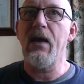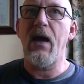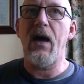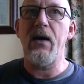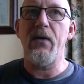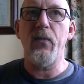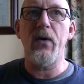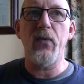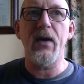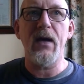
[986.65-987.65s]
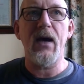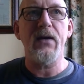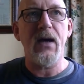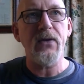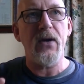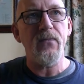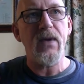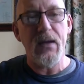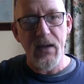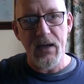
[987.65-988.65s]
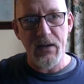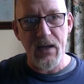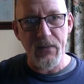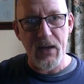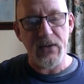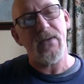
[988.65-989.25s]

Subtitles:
I don't mean academics,